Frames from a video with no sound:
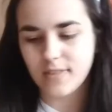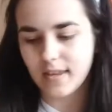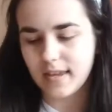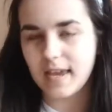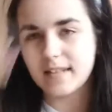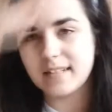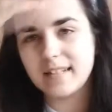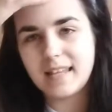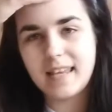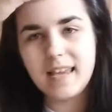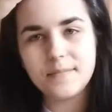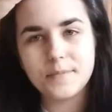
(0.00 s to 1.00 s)
again and
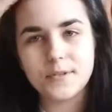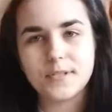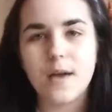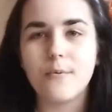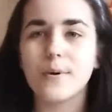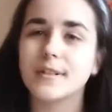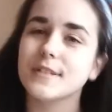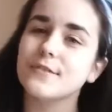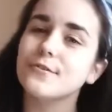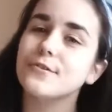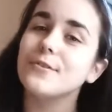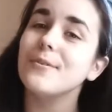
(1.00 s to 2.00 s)
again, because I wanted
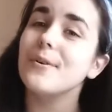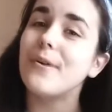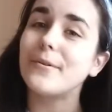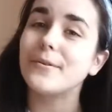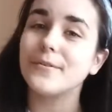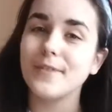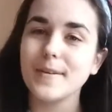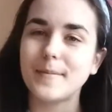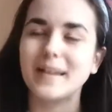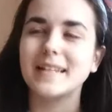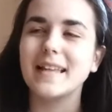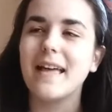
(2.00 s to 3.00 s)
to show you all 3,
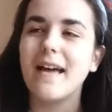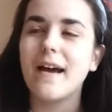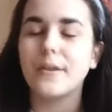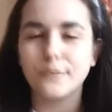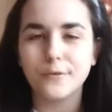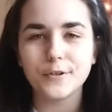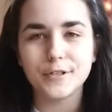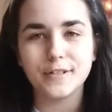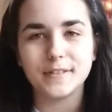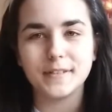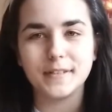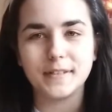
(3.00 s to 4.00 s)
but
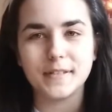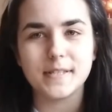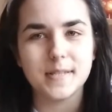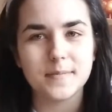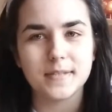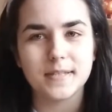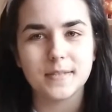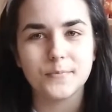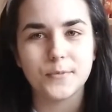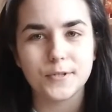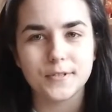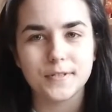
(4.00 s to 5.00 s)
unfortunately it seems that
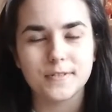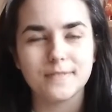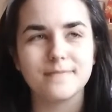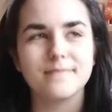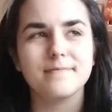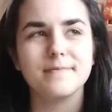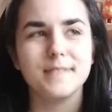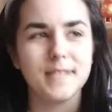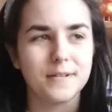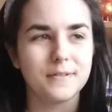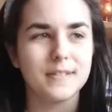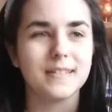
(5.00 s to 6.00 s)
post
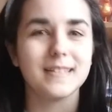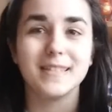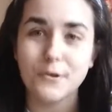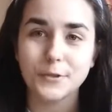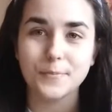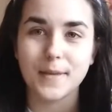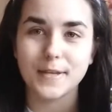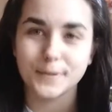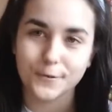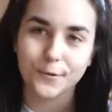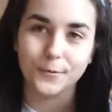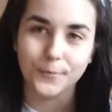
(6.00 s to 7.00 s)
series has lost my
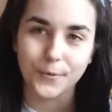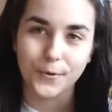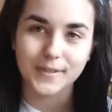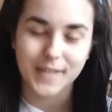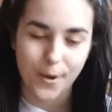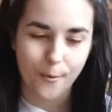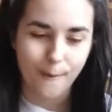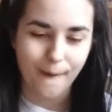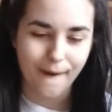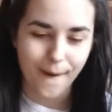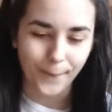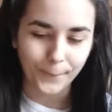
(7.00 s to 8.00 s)
3rd book
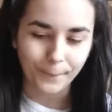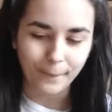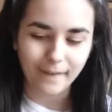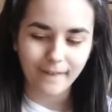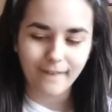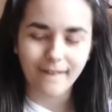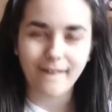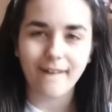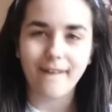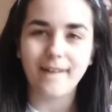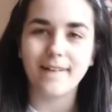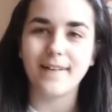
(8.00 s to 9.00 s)
somewhere.
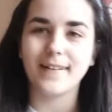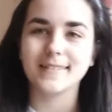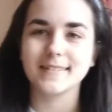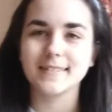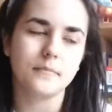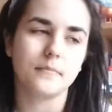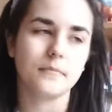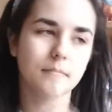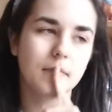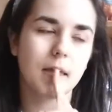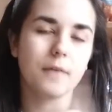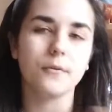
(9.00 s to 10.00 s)

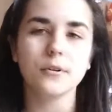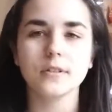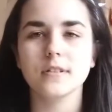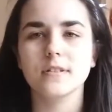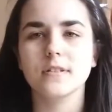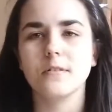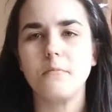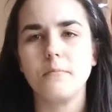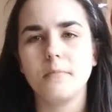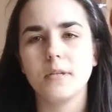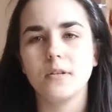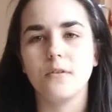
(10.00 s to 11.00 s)
I ordered it in the
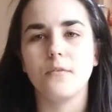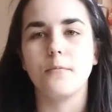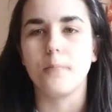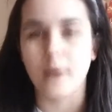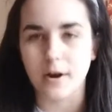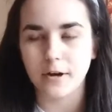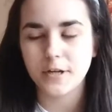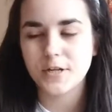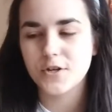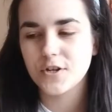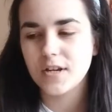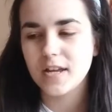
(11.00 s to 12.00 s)
middle of
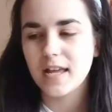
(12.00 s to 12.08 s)
March.